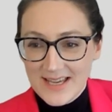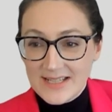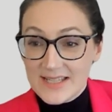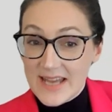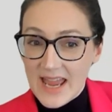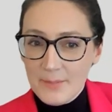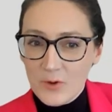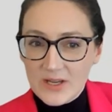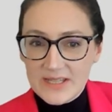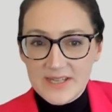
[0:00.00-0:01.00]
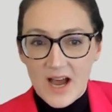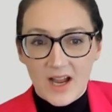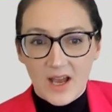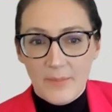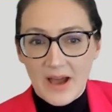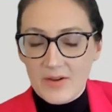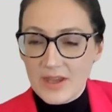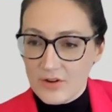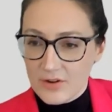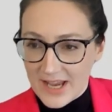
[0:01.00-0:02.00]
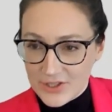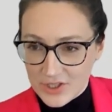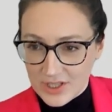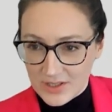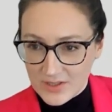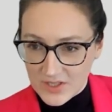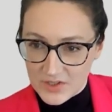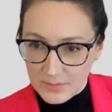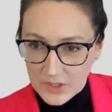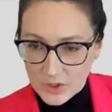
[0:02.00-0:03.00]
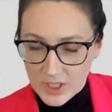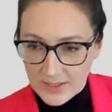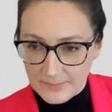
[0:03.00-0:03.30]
Today, I'm going to talk about international distribution.